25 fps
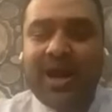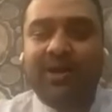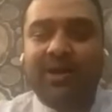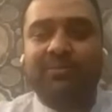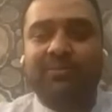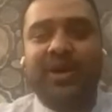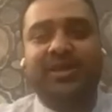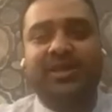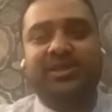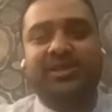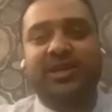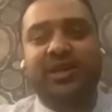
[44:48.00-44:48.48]

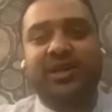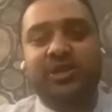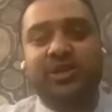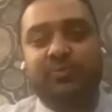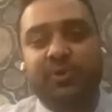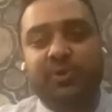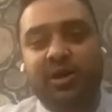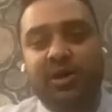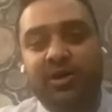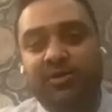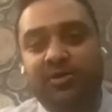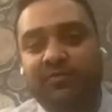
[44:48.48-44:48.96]
magic
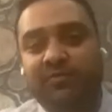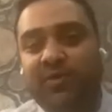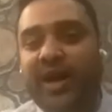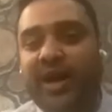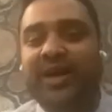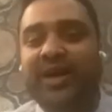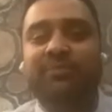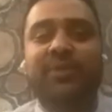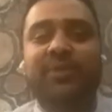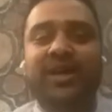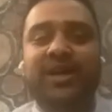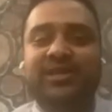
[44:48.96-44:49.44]
expert,
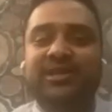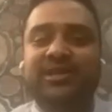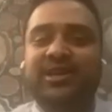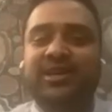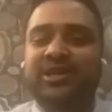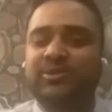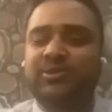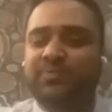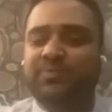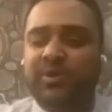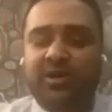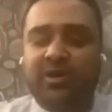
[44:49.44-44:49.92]
white magic
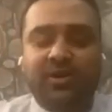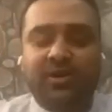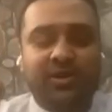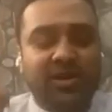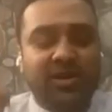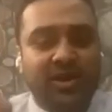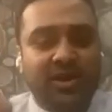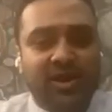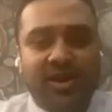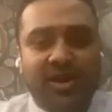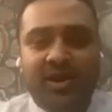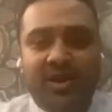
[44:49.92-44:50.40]
expert,
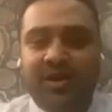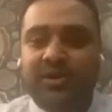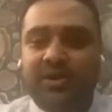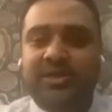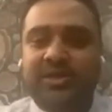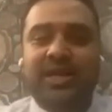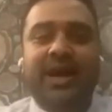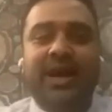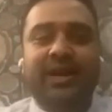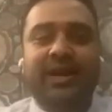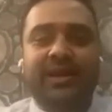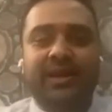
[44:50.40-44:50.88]

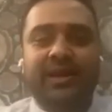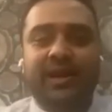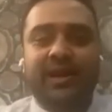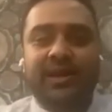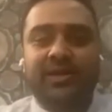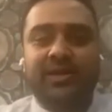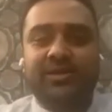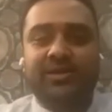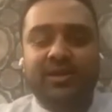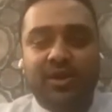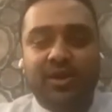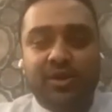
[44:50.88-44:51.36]

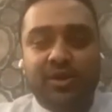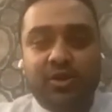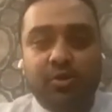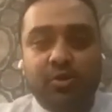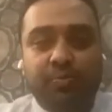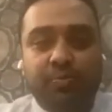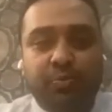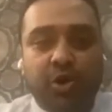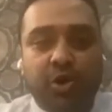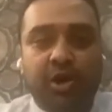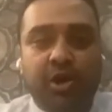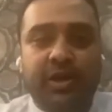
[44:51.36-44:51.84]
psychics, to
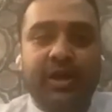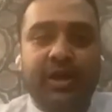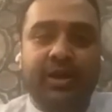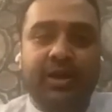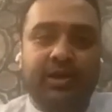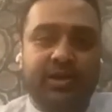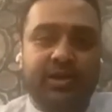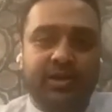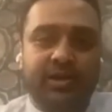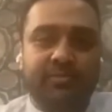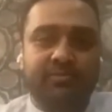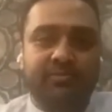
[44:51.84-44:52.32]

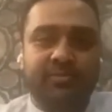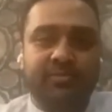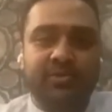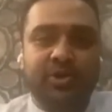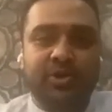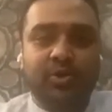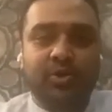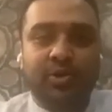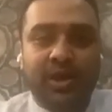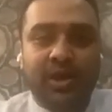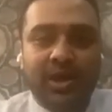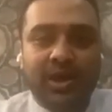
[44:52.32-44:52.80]
protect them.
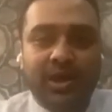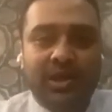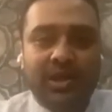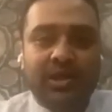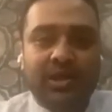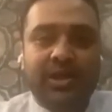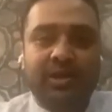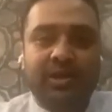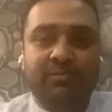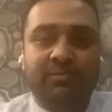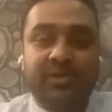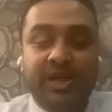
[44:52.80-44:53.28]
to heal
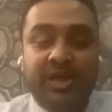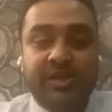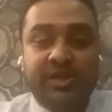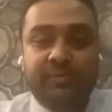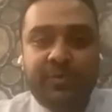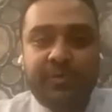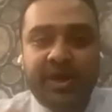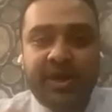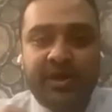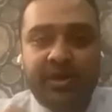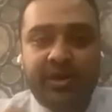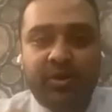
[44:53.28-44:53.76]
them. They
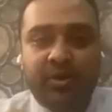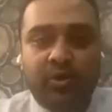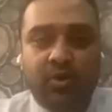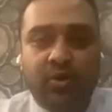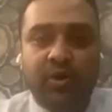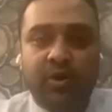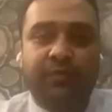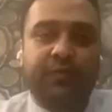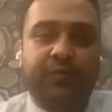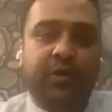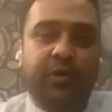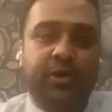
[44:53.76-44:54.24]
spend a
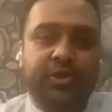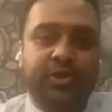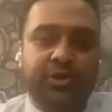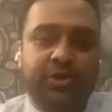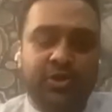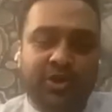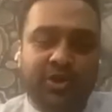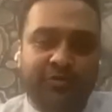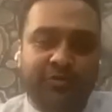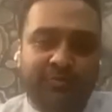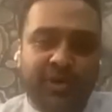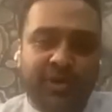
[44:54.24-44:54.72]
good
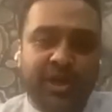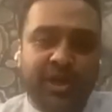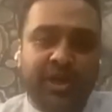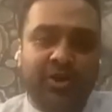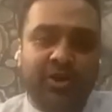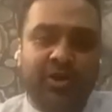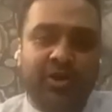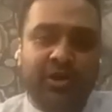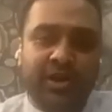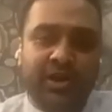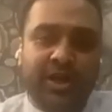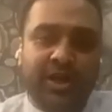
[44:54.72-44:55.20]
fortune of money
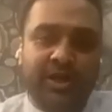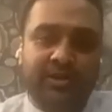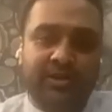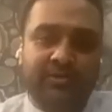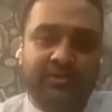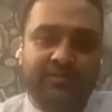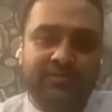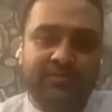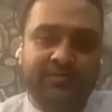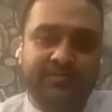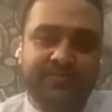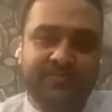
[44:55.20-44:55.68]
on that.
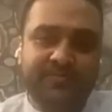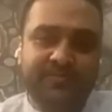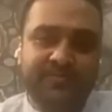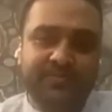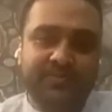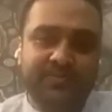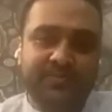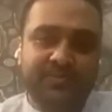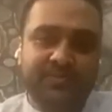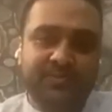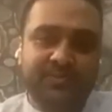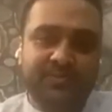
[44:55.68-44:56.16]

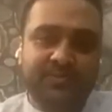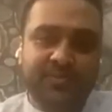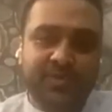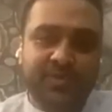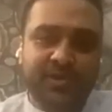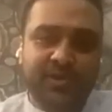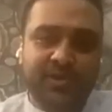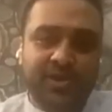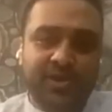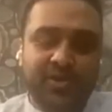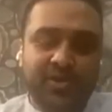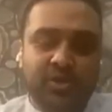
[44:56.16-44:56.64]

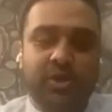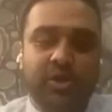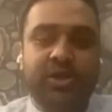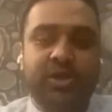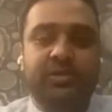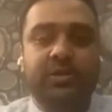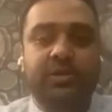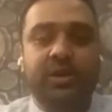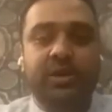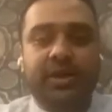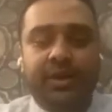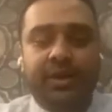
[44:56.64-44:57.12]
So it
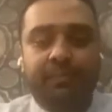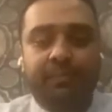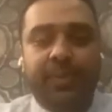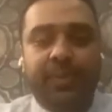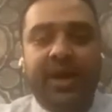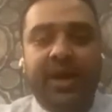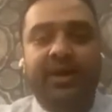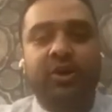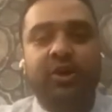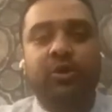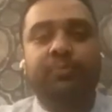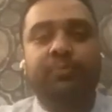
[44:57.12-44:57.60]

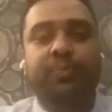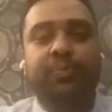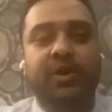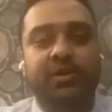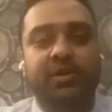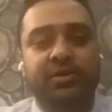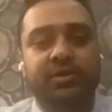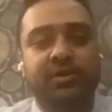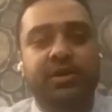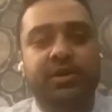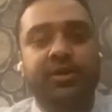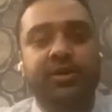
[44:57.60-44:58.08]
depends on
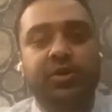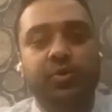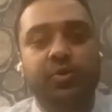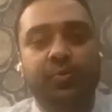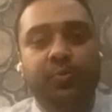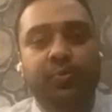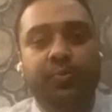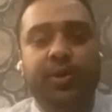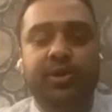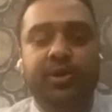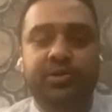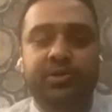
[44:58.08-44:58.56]
person to
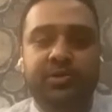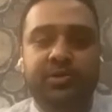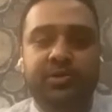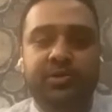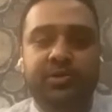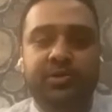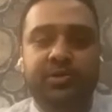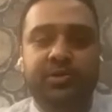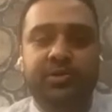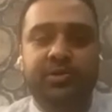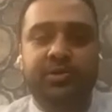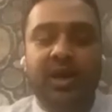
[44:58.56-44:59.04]

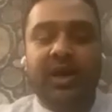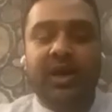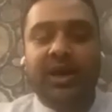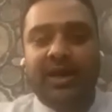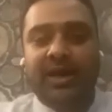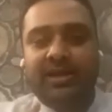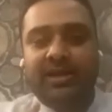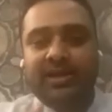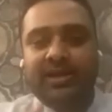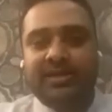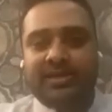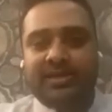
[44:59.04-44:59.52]
person.
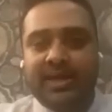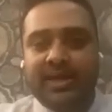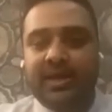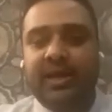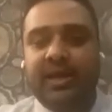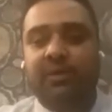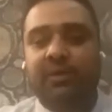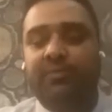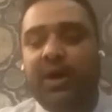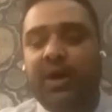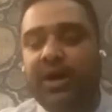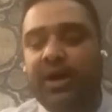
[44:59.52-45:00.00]
And the
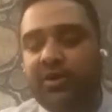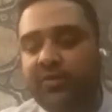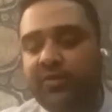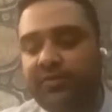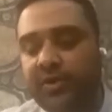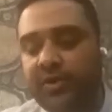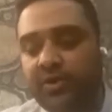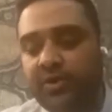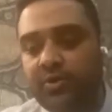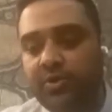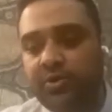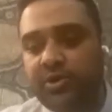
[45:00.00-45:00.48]
second part of
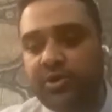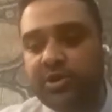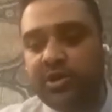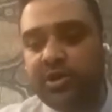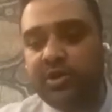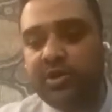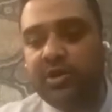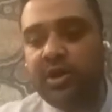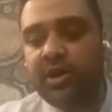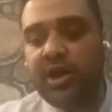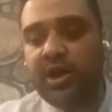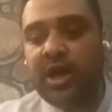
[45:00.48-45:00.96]
your
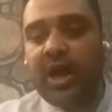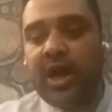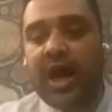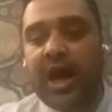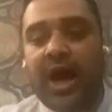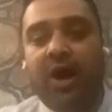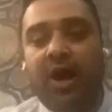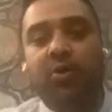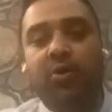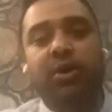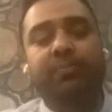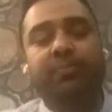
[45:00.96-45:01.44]
question,
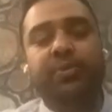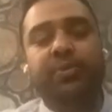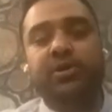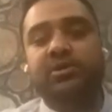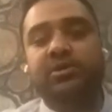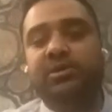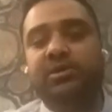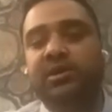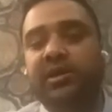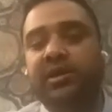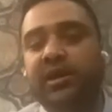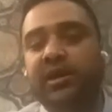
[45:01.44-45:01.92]
how a
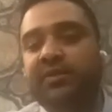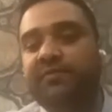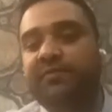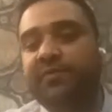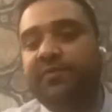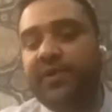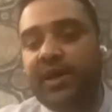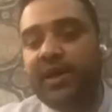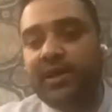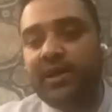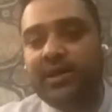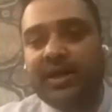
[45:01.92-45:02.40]
person can
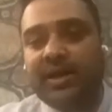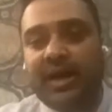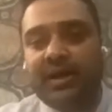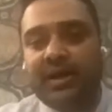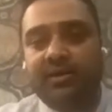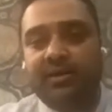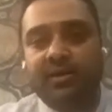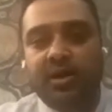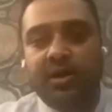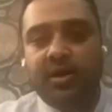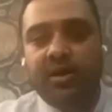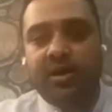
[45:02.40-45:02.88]
feel that
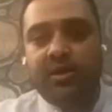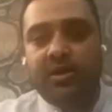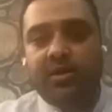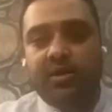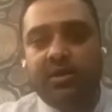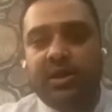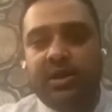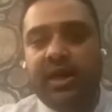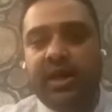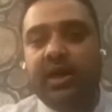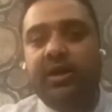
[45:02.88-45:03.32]
they